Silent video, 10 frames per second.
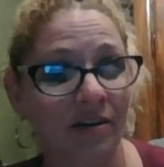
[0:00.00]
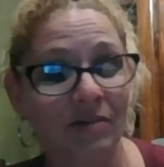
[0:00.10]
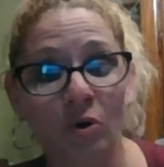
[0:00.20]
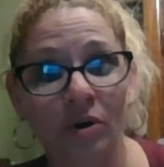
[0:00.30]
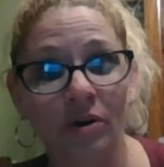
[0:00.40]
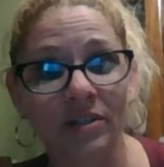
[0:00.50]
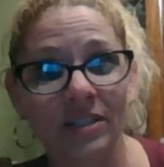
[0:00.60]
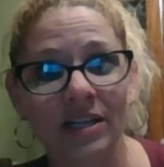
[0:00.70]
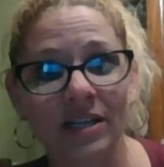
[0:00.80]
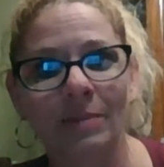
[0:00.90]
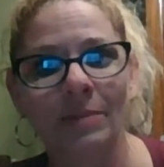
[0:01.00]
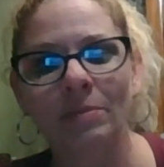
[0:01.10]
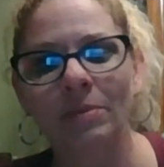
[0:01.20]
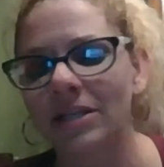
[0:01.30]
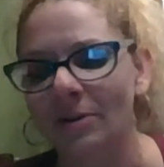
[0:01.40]
or even quarter to six, and I'm
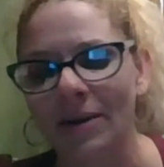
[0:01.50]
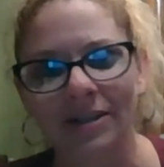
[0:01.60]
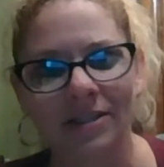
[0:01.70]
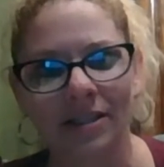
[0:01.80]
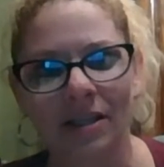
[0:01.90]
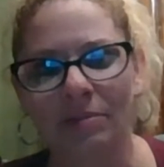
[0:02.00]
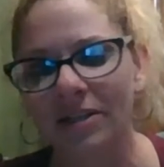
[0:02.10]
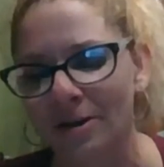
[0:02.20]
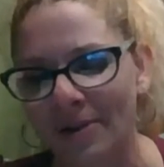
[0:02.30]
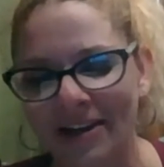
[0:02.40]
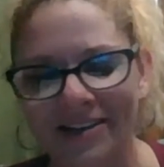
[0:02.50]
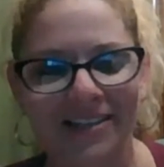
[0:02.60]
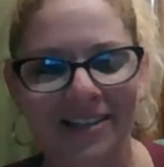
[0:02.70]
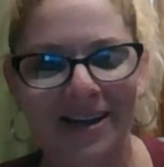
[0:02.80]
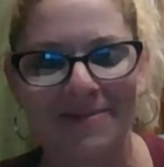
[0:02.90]
like, please go back to sleep, please go back to
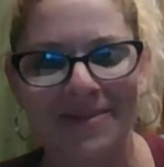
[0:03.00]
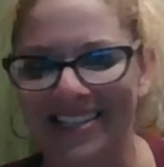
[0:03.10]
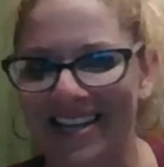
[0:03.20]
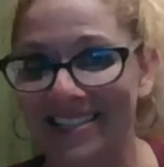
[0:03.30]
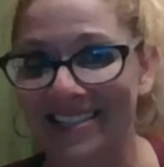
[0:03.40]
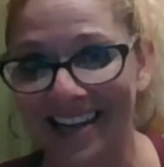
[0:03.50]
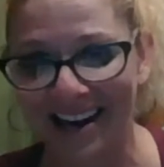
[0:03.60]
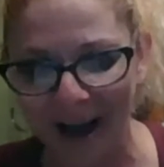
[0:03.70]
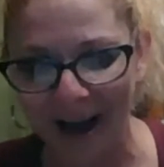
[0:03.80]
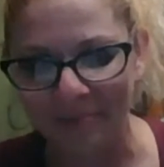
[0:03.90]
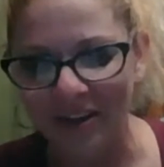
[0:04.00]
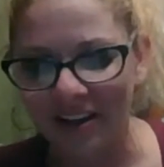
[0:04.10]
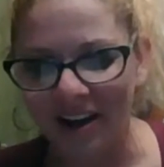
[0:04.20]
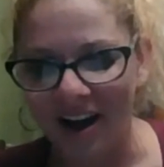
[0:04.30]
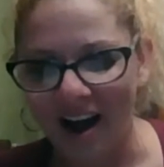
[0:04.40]
sleep instead of just getting up.
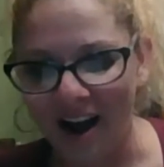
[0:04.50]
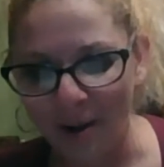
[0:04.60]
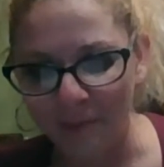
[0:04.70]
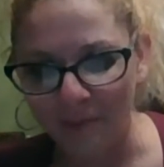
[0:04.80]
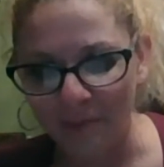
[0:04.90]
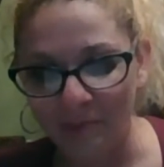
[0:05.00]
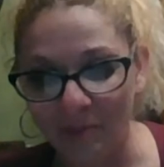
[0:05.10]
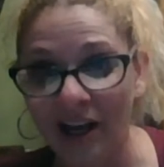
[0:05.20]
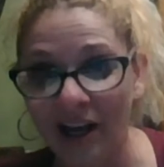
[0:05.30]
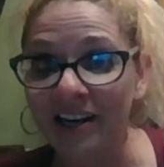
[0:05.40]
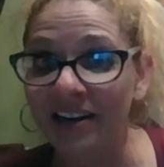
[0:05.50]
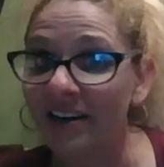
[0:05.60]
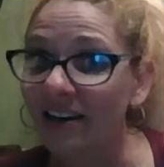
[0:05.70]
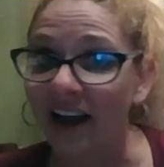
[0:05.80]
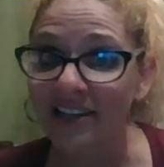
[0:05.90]
Um, but I can
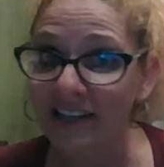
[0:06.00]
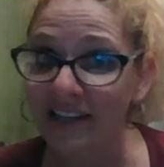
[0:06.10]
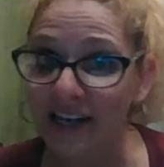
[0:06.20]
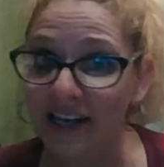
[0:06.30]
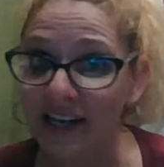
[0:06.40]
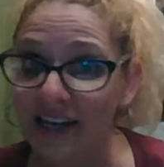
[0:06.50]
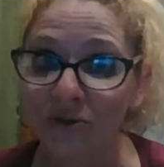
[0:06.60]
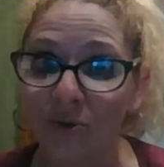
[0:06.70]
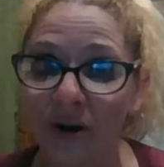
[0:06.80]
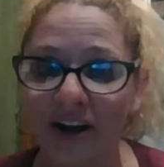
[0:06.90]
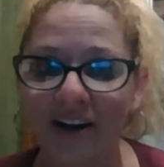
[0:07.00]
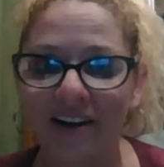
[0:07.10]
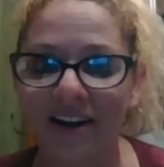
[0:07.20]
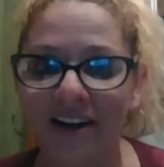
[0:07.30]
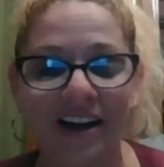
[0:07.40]
I can stay up till two in the
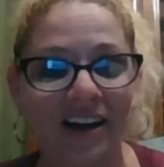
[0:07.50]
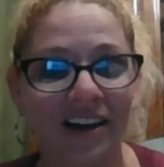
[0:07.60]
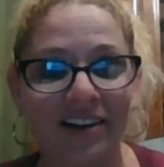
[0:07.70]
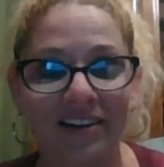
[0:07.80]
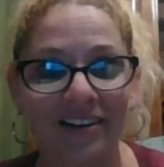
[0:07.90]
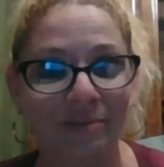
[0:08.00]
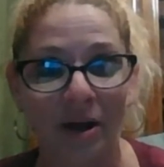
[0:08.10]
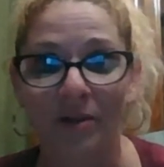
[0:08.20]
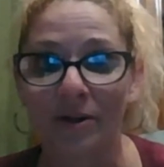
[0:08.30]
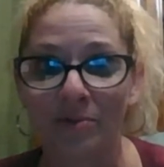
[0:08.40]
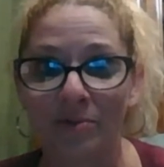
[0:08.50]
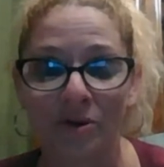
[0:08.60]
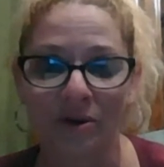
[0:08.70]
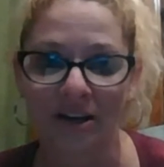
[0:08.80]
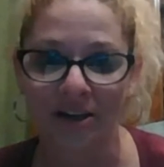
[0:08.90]
morning and be on the
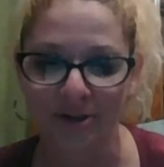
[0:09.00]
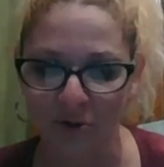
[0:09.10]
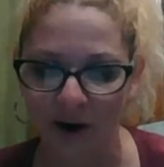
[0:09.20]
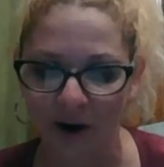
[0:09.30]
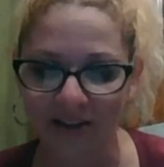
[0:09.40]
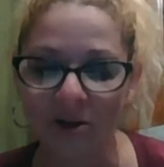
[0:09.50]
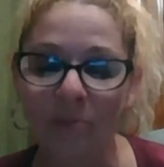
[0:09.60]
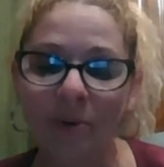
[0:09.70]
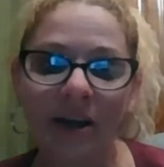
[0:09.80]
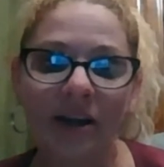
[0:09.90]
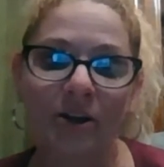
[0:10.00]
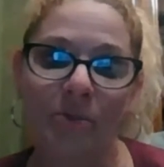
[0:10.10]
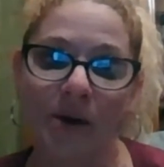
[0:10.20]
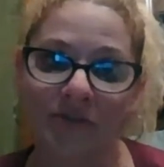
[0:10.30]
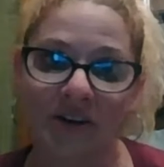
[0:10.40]
computer and do work. So pick
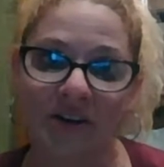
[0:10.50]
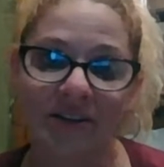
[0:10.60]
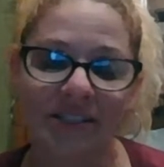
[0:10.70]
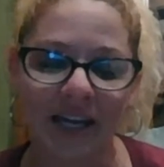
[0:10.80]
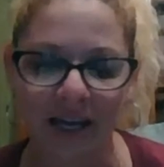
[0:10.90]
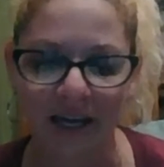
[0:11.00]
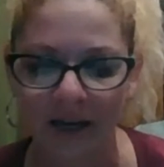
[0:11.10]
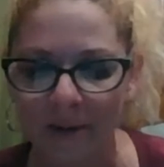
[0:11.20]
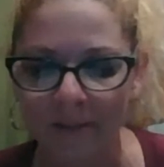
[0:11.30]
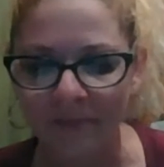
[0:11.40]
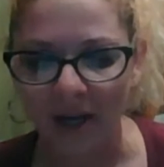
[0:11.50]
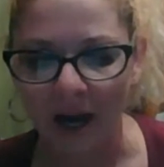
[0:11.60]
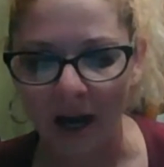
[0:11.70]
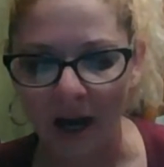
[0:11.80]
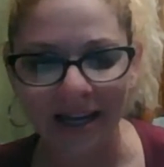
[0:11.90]
your preference, and
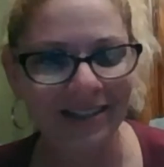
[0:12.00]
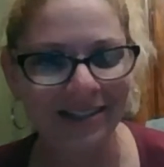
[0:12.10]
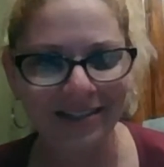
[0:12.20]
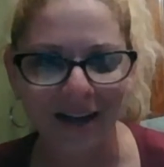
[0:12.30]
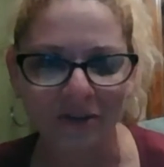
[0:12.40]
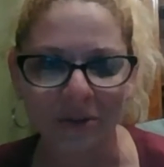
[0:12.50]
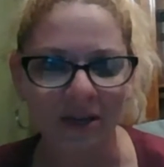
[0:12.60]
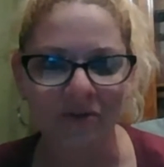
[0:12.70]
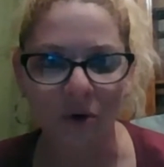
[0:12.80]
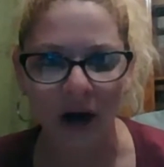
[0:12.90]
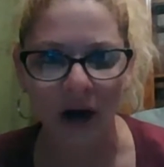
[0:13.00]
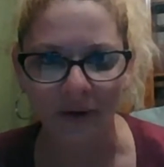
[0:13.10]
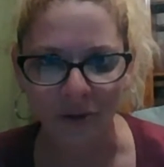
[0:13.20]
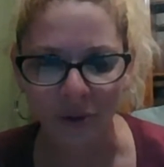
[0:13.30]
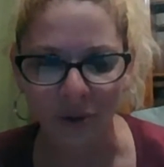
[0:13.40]
uh, it doesn't have to be four
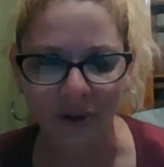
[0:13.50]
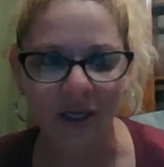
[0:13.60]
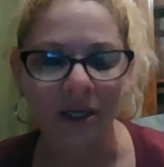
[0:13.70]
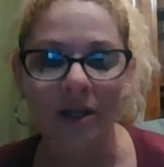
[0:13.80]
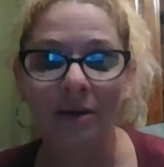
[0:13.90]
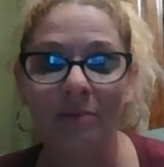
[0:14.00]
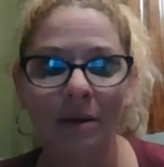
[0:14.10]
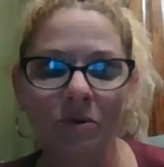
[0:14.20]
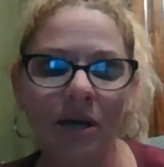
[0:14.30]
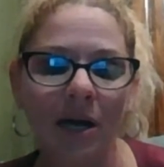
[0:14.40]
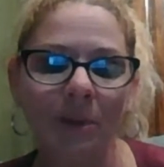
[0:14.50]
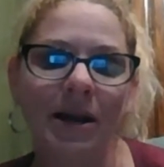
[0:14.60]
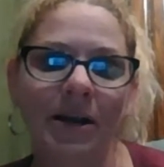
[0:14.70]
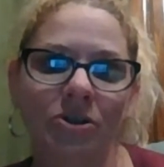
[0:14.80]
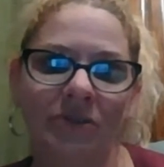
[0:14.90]
hours early maybe you get up an
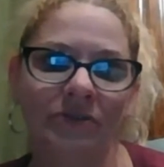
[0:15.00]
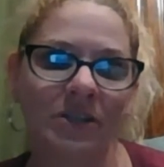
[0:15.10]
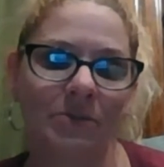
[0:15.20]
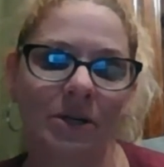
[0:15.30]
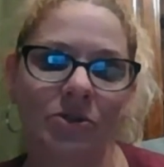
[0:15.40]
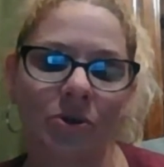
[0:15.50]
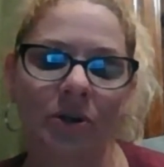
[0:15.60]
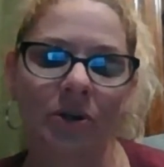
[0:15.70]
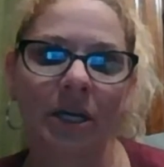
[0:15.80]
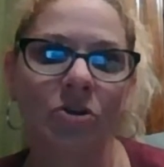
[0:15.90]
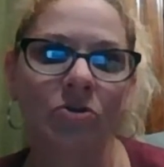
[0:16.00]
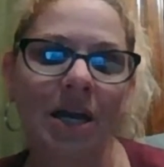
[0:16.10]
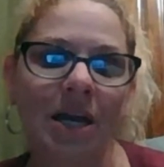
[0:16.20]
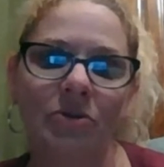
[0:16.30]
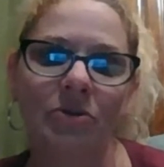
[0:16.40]
extra 15 minutes early and you
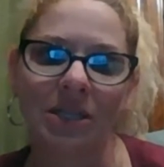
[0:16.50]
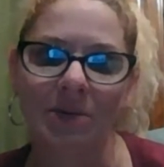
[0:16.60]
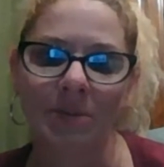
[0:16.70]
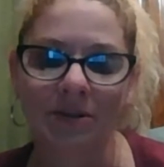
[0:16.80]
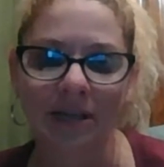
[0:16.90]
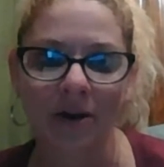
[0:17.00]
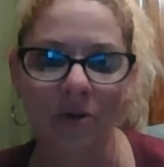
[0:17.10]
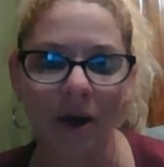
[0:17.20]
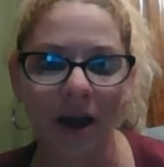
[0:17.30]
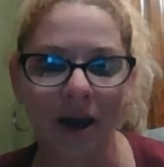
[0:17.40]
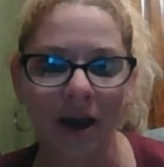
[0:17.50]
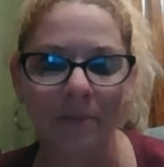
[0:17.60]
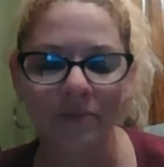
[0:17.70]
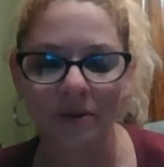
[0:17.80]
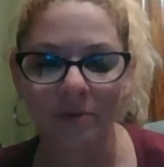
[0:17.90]
get those emails out of the way
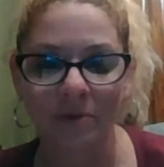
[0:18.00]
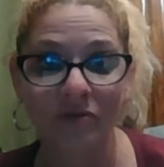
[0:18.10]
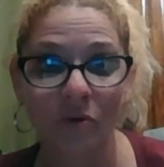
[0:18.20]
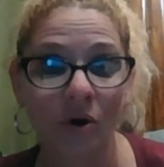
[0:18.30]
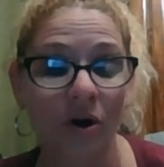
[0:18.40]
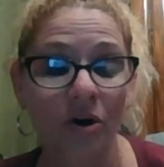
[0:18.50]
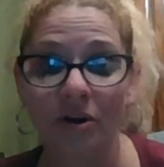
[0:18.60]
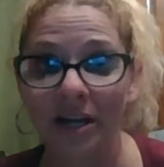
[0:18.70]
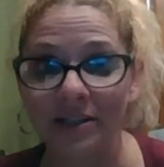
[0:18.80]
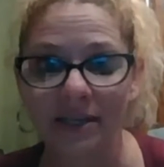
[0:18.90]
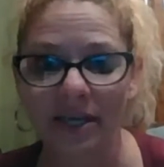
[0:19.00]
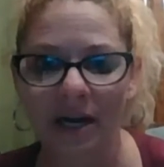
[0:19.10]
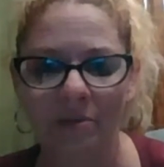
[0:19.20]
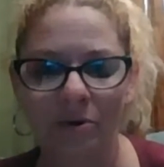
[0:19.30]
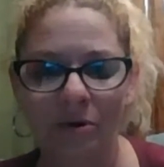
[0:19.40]
before your kids get
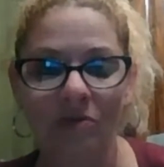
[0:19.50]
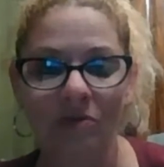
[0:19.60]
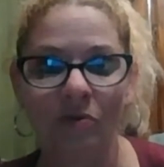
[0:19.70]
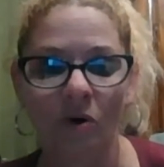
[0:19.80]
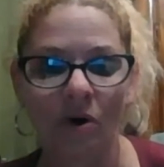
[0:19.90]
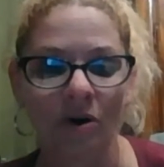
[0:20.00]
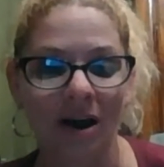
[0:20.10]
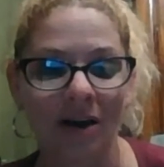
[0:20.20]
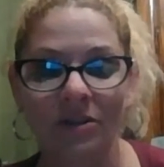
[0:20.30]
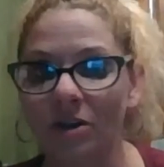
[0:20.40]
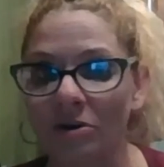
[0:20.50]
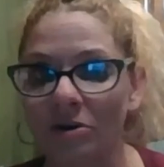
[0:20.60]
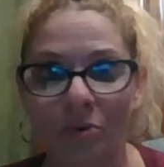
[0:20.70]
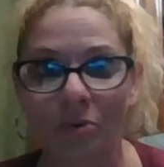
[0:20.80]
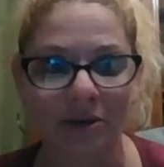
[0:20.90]
up or before you have to
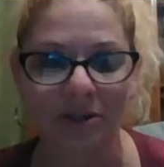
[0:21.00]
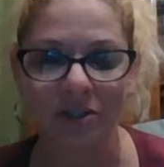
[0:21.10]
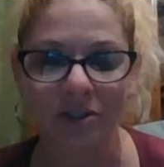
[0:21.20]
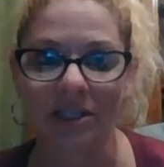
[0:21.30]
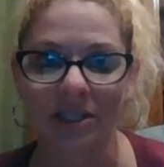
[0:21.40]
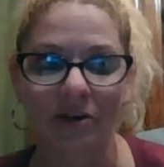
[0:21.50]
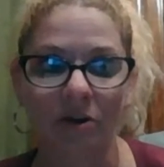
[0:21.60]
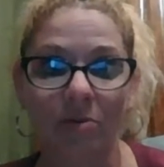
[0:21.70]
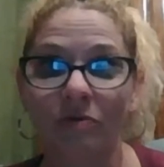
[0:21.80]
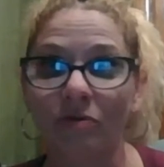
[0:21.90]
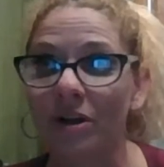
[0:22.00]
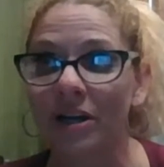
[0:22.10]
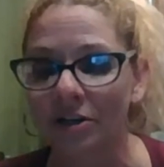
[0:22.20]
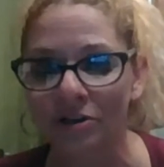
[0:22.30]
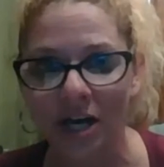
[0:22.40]
start putting lunches together or before you
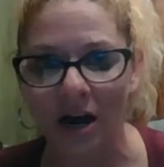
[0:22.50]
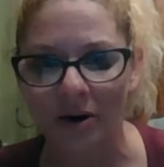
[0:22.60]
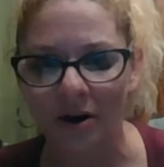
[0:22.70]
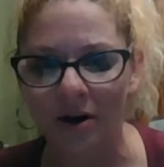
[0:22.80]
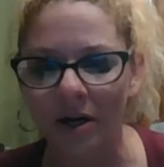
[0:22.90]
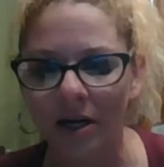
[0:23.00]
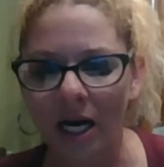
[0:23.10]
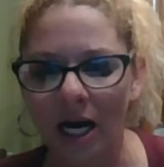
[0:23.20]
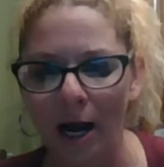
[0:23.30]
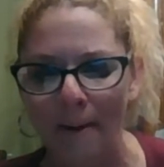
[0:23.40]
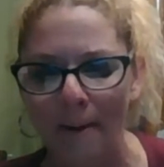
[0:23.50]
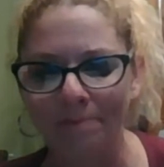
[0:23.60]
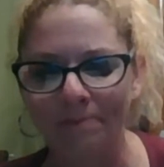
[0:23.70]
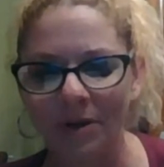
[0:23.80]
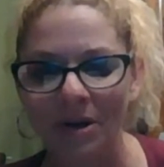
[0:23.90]
get in your shower.
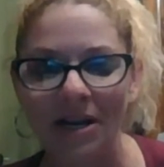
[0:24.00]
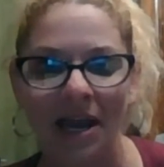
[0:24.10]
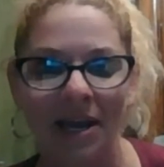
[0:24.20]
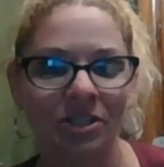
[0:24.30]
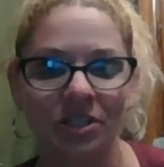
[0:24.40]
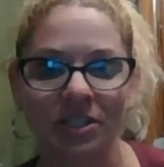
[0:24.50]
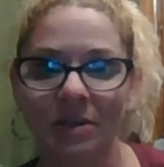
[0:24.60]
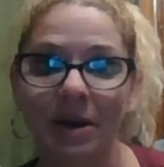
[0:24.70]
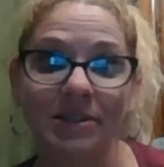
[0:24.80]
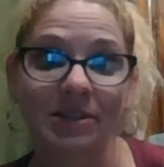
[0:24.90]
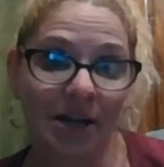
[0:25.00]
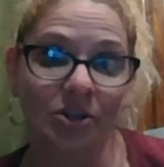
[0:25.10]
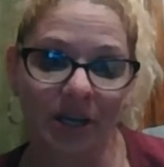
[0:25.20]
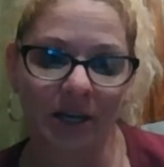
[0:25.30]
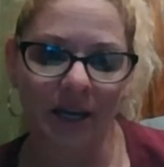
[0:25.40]
Um, but again, it's just about
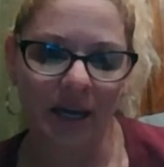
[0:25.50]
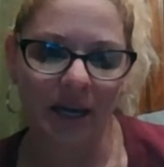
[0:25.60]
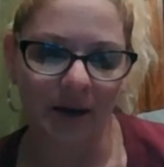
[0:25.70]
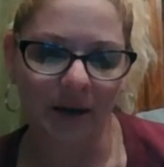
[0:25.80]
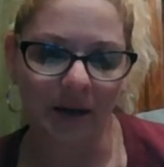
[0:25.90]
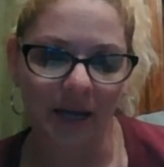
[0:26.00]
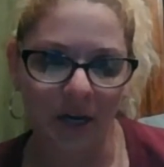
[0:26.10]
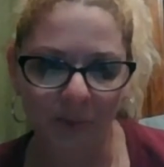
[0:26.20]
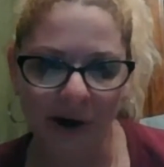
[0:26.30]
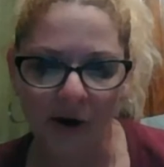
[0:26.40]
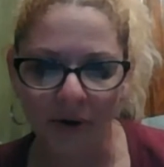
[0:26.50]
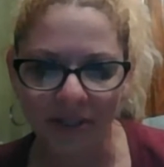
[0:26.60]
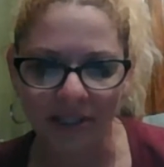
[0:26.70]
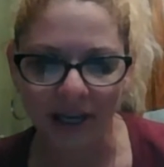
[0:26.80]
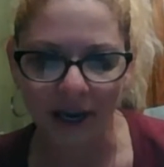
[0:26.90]
scheduling and, and getting your
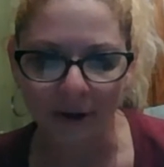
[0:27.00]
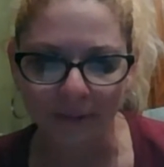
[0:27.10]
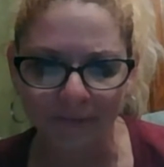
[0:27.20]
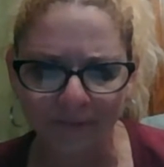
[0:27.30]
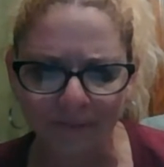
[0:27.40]
priorities together.